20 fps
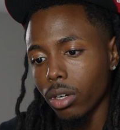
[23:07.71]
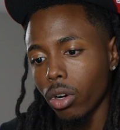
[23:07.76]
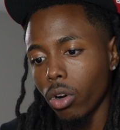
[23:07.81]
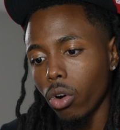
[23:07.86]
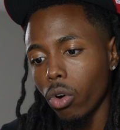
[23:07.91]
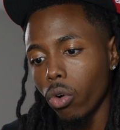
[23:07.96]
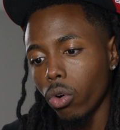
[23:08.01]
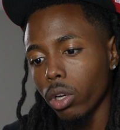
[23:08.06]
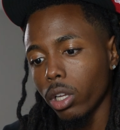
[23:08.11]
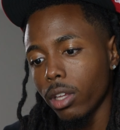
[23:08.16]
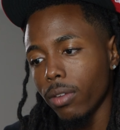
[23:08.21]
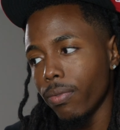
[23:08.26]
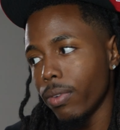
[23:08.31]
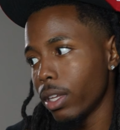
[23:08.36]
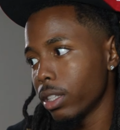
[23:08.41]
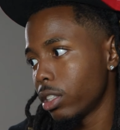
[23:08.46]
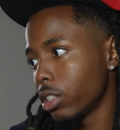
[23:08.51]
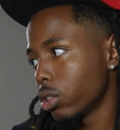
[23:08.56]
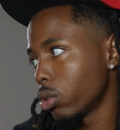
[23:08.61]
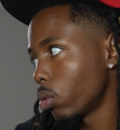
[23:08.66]
All
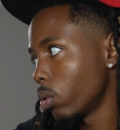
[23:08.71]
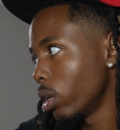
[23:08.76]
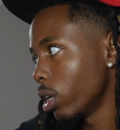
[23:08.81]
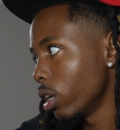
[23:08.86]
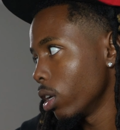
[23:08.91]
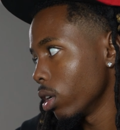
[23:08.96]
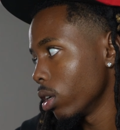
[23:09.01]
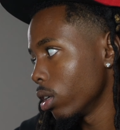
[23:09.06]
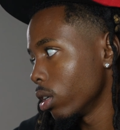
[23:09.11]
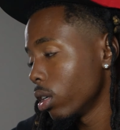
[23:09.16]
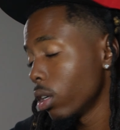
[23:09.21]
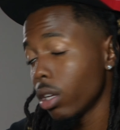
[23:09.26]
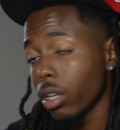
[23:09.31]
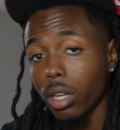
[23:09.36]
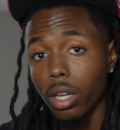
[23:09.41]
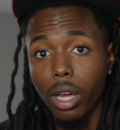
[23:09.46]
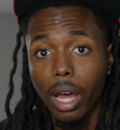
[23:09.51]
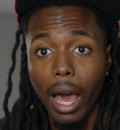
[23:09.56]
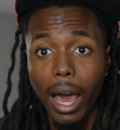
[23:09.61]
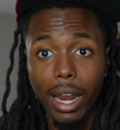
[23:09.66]
events is on there.
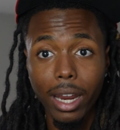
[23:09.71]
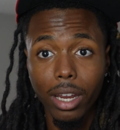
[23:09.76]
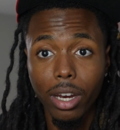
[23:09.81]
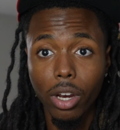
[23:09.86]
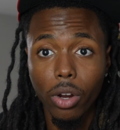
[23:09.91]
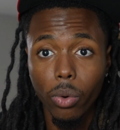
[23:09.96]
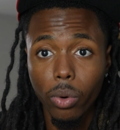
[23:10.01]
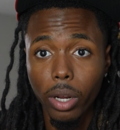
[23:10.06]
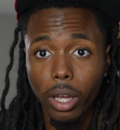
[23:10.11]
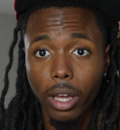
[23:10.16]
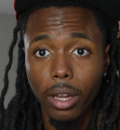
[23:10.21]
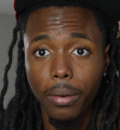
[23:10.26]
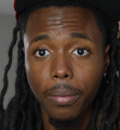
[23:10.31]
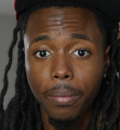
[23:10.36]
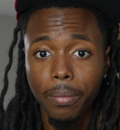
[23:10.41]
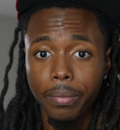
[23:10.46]
I didn't know that.